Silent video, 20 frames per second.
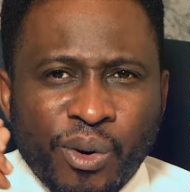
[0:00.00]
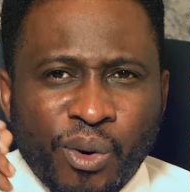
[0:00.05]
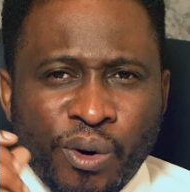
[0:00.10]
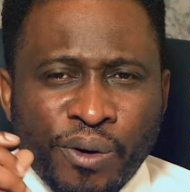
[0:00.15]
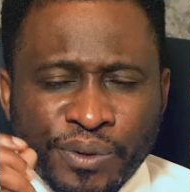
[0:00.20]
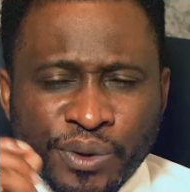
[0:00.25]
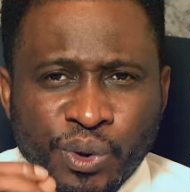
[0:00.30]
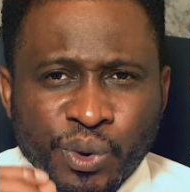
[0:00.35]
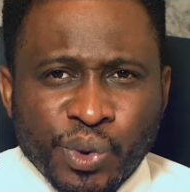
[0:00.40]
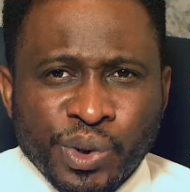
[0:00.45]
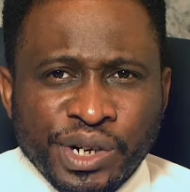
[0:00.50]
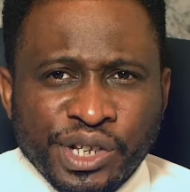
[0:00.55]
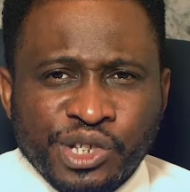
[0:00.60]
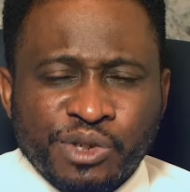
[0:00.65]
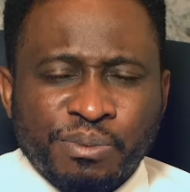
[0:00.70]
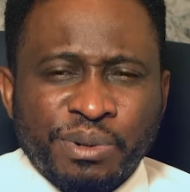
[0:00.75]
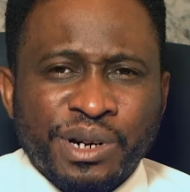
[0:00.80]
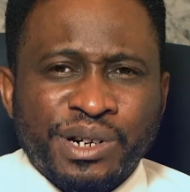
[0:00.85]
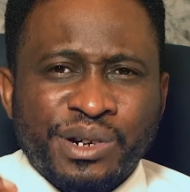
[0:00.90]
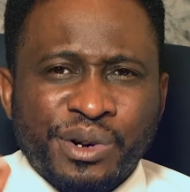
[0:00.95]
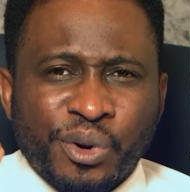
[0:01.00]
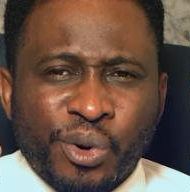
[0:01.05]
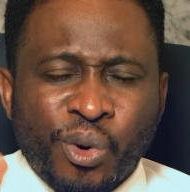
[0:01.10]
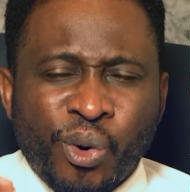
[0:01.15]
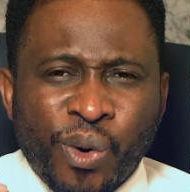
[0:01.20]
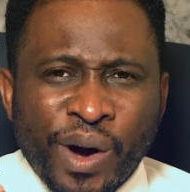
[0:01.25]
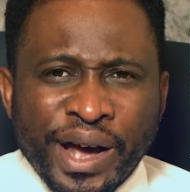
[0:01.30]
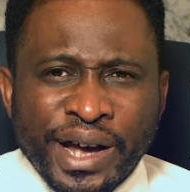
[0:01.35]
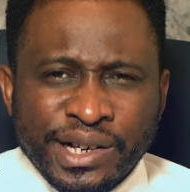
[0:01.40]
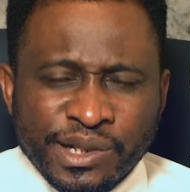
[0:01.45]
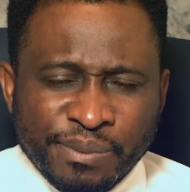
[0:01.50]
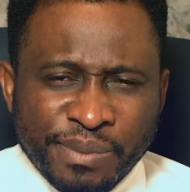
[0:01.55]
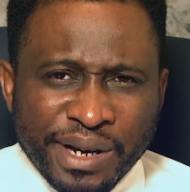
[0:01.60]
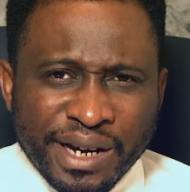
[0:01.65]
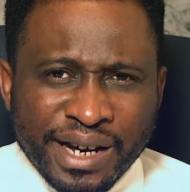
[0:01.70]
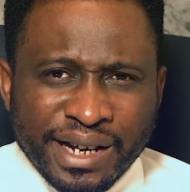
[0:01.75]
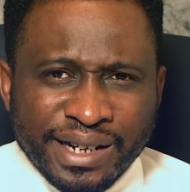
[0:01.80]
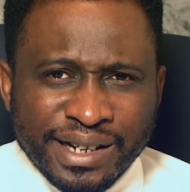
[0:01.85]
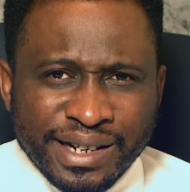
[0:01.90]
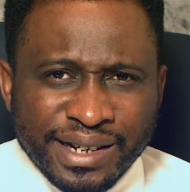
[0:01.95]
of the Holy Spirit requires
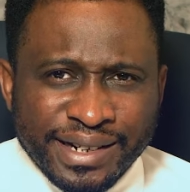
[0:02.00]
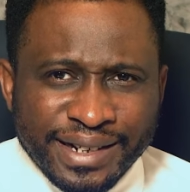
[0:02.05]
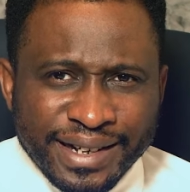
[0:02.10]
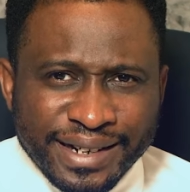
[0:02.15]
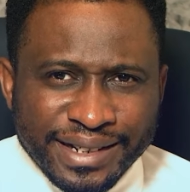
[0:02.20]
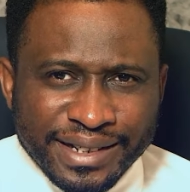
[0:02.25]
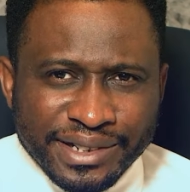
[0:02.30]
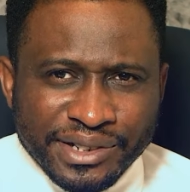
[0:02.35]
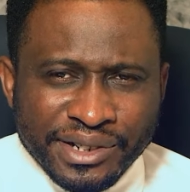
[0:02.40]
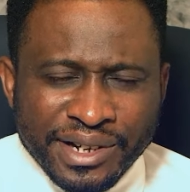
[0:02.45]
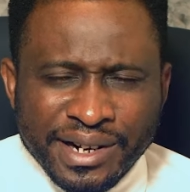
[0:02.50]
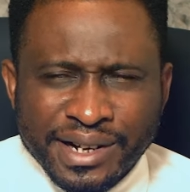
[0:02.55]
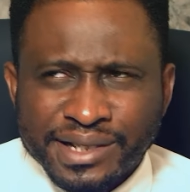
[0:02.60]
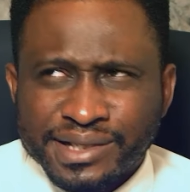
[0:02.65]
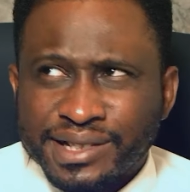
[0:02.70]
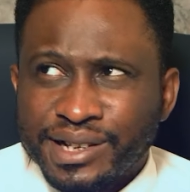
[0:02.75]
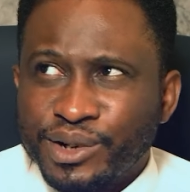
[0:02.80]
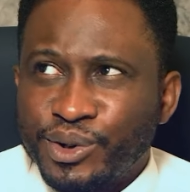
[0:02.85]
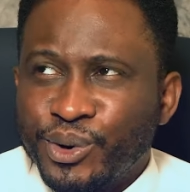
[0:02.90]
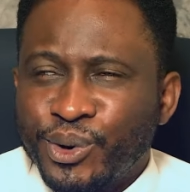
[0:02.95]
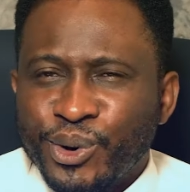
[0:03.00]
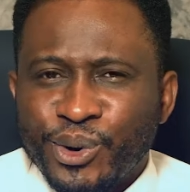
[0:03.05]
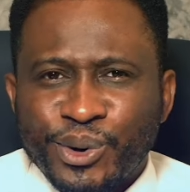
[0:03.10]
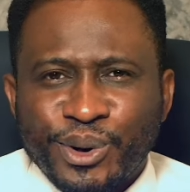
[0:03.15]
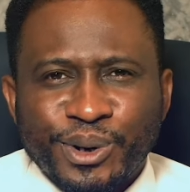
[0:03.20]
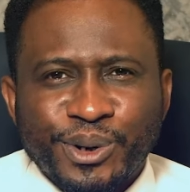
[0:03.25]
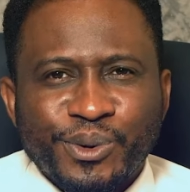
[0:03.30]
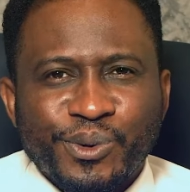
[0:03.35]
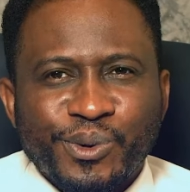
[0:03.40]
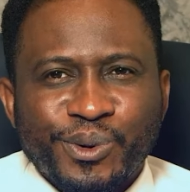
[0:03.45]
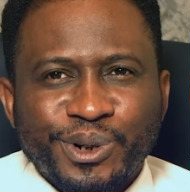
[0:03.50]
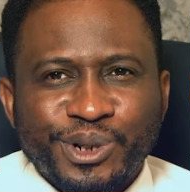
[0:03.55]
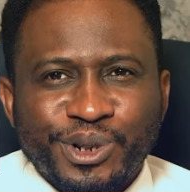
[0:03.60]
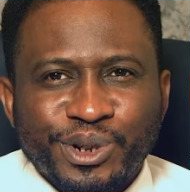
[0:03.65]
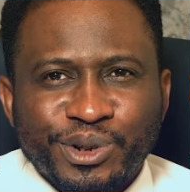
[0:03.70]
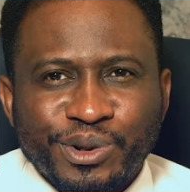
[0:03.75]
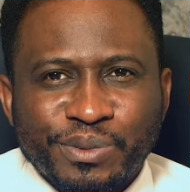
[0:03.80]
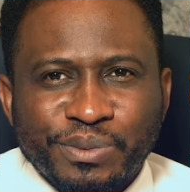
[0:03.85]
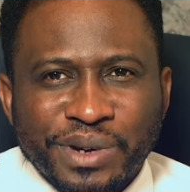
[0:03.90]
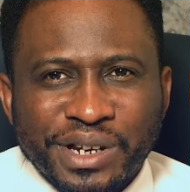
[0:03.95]
mechanical energy. And I said, Lord, what do
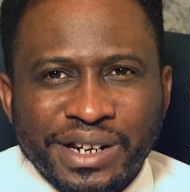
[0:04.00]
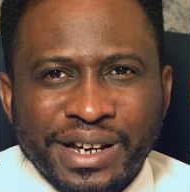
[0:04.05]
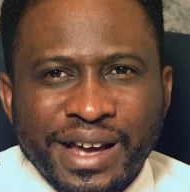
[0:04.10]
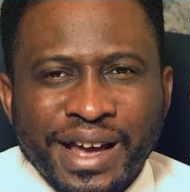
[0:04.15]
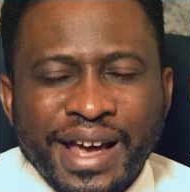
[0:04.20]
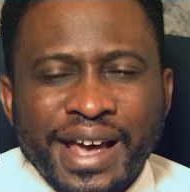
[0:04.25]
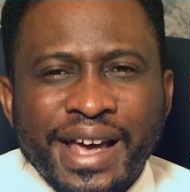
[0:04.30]
you mean?